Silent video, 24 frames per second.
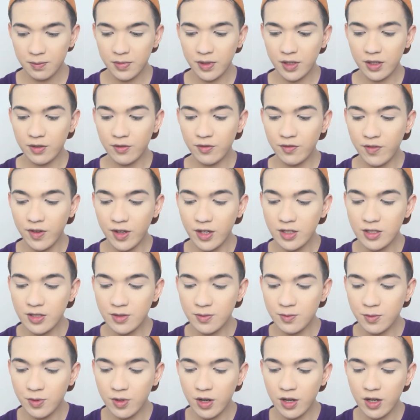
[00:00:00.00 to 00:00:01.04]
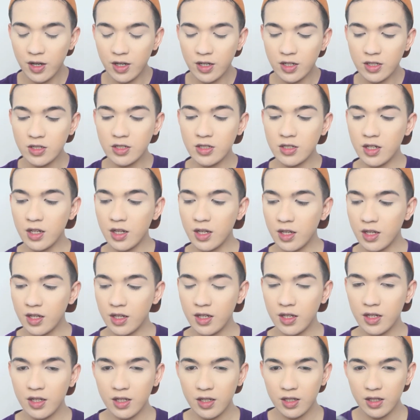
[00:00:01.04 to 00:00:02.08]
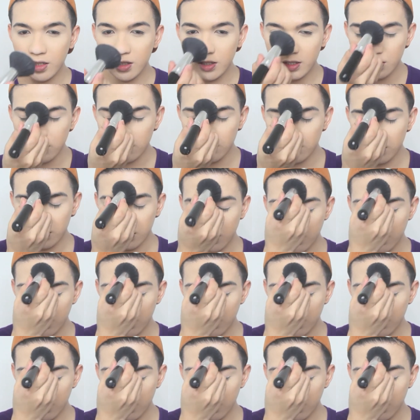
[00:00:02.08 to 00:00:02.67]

big face brush, and